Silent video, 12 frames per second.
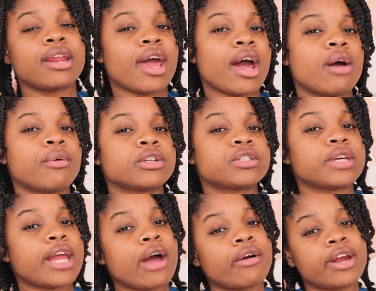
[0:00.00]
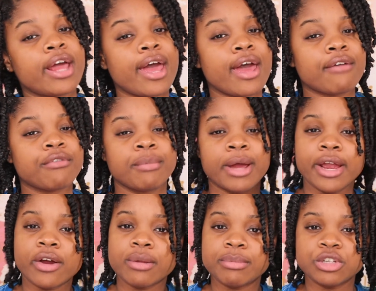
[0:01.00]
hour to an hour and a half for my
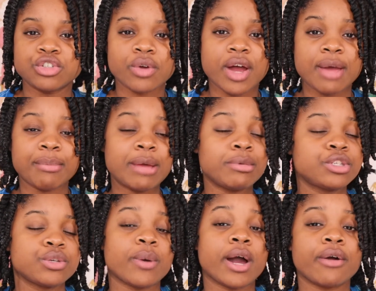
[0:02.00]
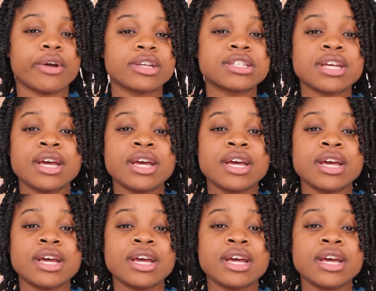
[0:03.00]
hair to be dry, maybe 2 hours.